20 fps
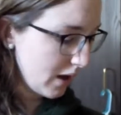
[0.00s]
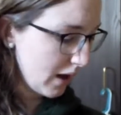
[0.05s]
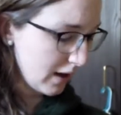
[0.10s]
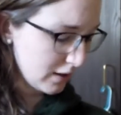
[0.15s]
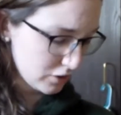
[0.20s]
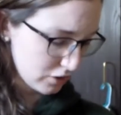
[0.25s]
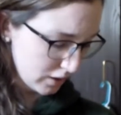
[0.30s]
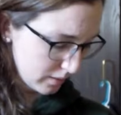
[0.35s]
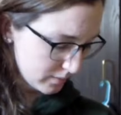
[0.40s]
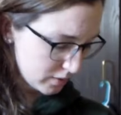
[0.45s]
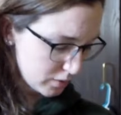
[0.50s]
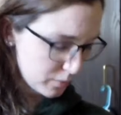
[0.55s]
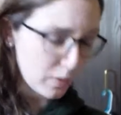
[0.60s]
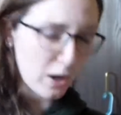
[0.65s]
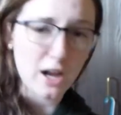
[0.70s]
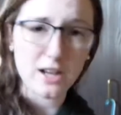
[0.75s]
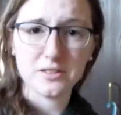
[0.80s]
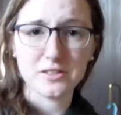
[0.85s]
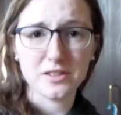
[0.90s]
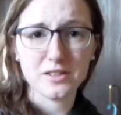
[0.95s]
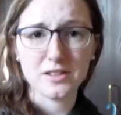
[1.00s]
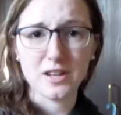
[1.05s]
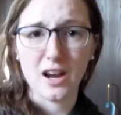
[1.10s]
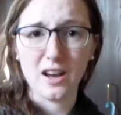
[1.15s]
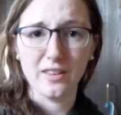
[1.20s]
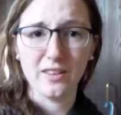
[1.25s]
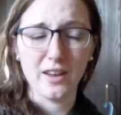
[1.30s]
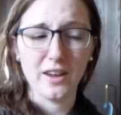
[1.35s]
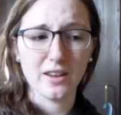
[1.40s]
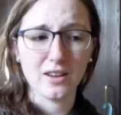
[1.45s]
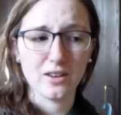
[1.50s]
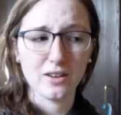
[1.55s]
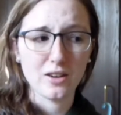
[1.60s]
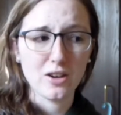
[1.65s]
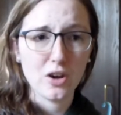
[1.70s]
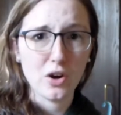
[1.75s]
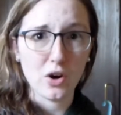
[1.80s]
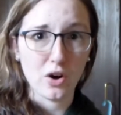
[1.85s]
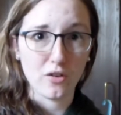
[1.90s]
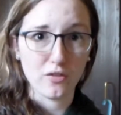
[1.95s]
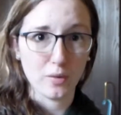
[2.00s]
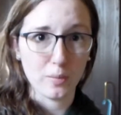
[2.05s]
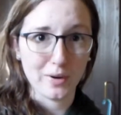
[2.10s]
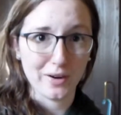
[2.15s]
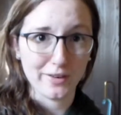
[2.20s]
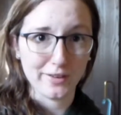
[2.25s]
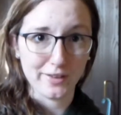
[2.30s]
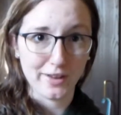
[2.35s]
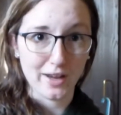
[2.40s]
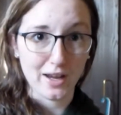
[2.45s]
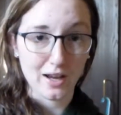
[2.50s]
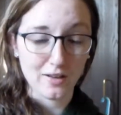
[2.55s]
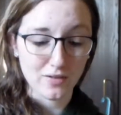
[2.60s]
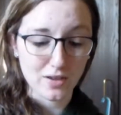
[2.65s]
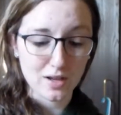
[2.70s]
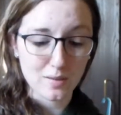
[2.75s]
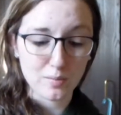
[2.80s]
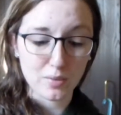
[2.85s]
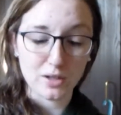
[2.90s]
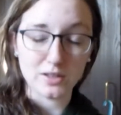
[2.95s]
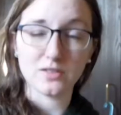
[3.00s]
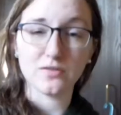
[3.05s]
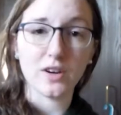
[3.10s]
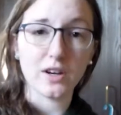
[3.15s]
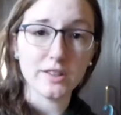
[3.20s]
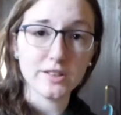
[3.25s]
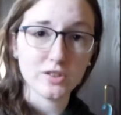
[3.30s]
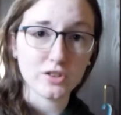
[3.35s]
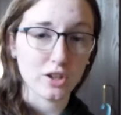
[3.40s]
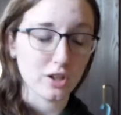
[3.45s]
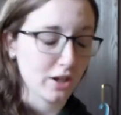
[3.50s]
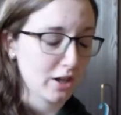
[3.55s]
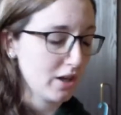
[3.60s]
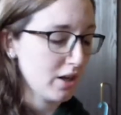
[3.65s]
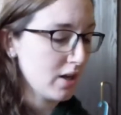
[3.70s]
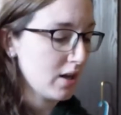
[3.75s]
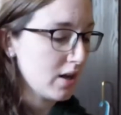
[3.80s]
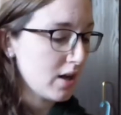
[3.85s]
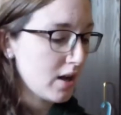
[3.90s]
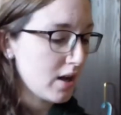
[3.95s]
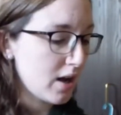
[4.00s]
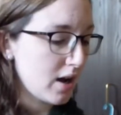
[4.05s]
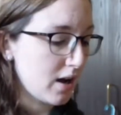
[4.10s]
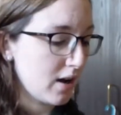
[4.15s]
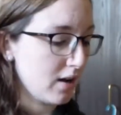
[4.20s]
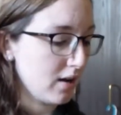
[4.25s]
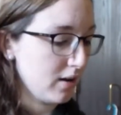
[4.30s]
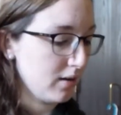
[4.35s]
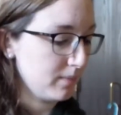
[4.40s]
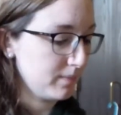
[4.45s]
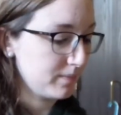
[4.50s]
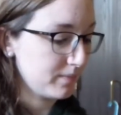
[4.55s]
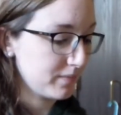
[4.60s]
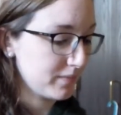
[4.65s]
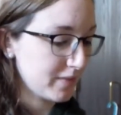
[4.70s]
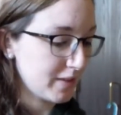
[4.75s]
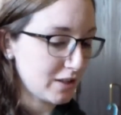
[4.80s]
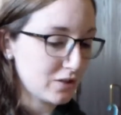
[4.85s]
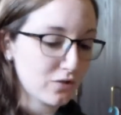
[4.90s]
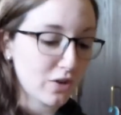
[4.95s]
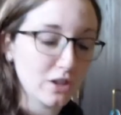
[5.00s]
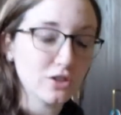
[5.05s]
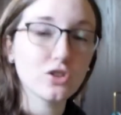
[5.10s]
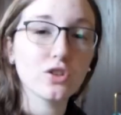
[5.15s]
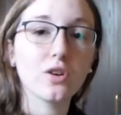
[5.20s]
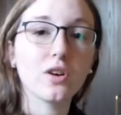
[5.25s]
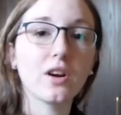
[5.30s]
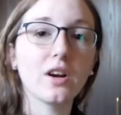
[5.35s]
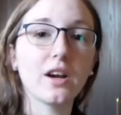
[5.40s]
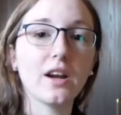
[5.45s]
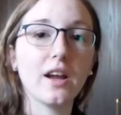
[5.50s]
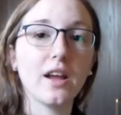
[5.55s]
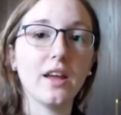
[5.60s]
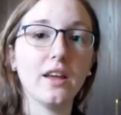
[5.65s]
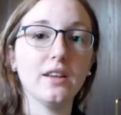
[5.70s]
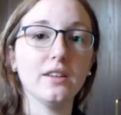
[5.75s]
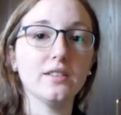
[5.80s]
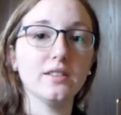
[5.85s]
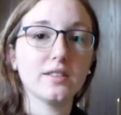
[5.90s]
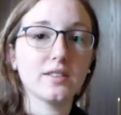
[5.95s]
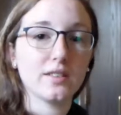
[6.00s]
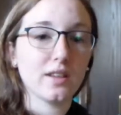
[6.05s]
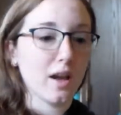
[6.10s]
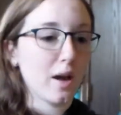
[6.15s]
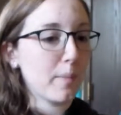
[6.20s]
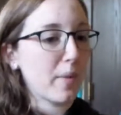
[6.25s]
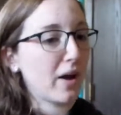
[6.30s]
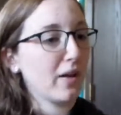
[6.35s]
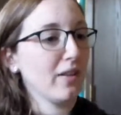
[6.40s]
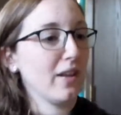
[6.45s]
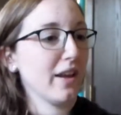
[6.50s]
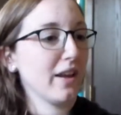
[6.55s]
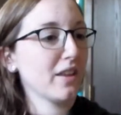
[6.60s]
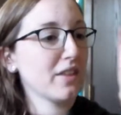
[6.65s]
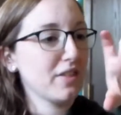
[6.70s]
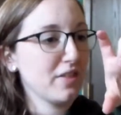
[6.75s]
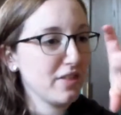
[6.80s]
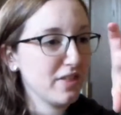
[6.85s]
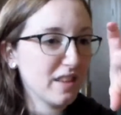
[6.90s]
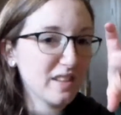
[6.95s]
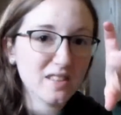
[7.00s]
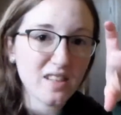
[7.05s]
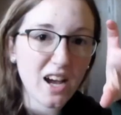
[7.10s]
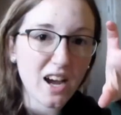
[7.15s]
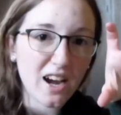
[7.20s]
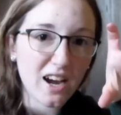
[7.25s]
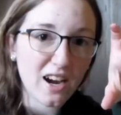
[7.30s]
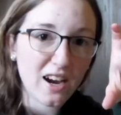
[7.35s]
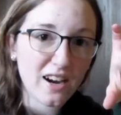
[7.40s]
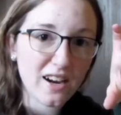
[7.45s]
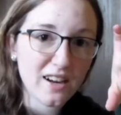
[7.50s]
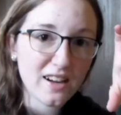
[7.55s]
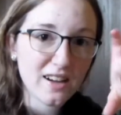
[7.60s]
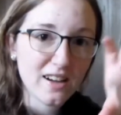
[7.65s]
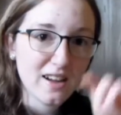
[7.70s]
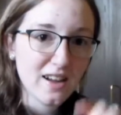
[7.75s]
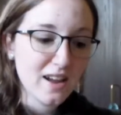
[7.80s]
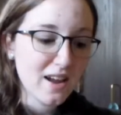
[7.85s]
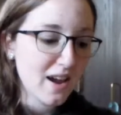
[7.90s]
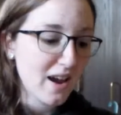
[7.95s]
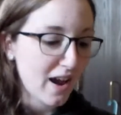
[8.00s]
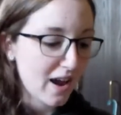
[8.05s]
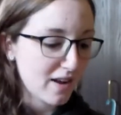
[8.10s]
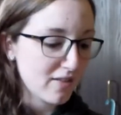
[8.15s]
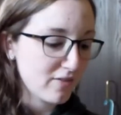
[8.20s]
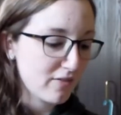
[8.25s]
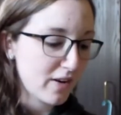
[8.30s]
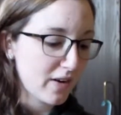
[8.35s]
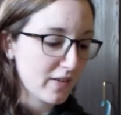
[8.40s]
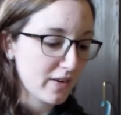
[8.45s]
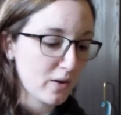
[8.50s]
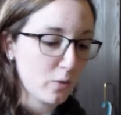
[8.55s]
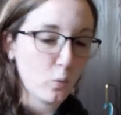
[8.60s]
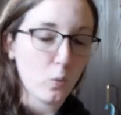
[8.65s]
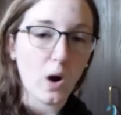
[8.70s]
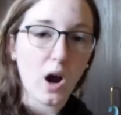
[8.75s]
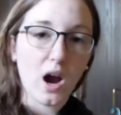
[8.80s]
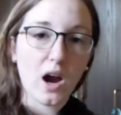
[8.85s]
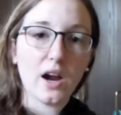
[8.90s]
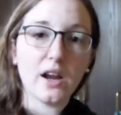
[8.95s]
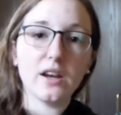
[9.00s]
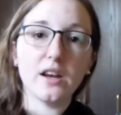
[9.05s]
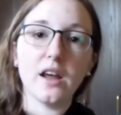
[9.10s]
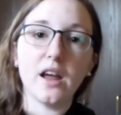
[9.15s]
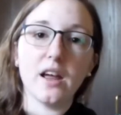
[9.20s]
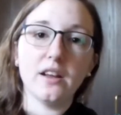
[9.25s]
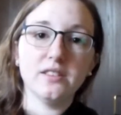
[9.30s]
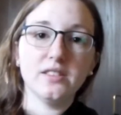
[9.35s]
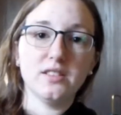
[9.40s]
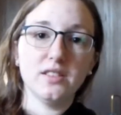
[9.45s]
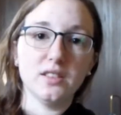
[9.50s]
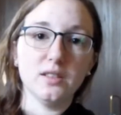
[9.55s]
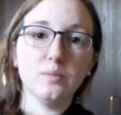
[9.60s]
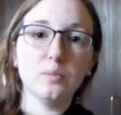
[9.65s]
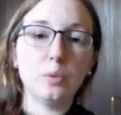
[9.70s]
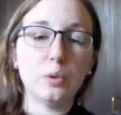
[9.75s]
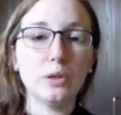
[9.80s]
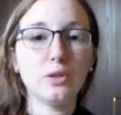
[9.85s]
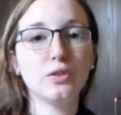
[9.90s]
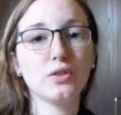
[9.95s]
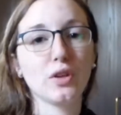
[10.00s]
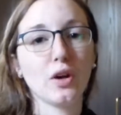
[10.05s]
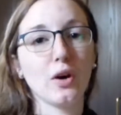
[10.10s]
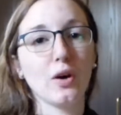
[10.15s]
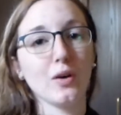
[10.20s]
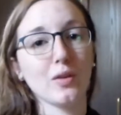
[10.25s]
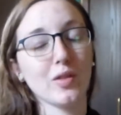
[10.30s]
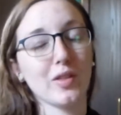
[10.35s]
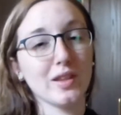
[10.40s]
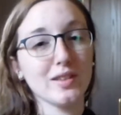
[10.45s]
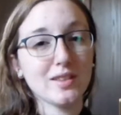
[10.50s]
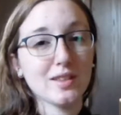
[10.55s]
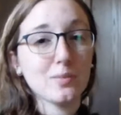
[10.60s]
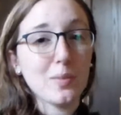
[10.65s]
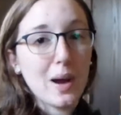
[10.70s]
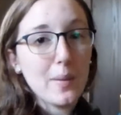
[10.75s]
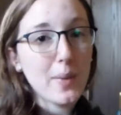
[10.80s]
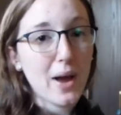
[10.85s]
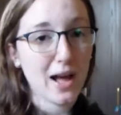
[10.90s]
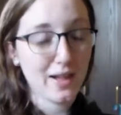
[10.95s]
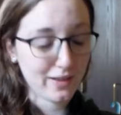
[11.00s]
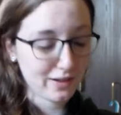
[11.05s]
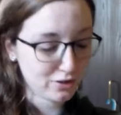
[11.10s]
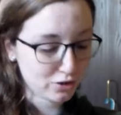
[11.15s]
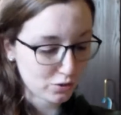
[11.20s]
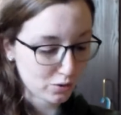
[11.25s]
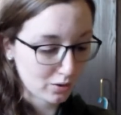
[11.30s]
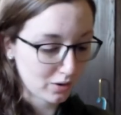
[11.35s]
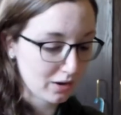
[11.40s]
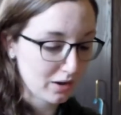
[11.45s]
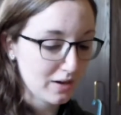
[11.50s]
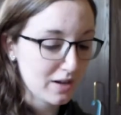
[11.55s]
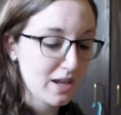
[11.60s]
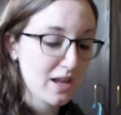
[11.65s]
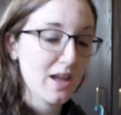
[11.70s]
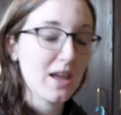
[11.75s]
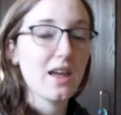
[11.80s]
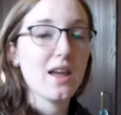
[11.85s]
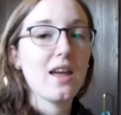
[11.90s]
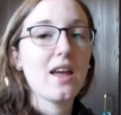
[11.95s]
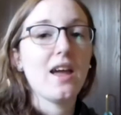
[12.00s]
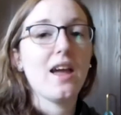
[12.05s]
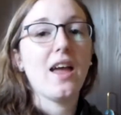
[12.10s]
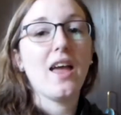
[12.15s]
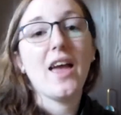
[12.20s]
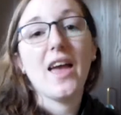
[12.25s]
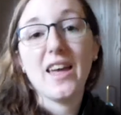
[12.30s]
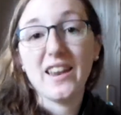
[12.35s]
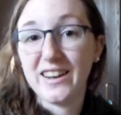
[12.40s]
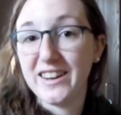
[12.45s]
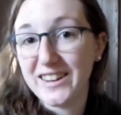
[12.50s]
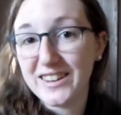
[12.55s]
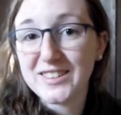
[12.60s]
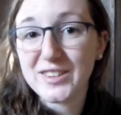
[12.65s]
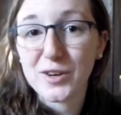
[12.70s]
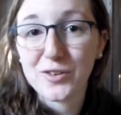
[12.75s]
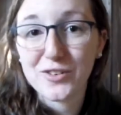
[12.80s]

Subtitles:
actually I'm surprised it's not like overbearingly heavy, but it's very sturdy. This front drawer is about like this high and very wide and deep. So this is my palette drawer. And it is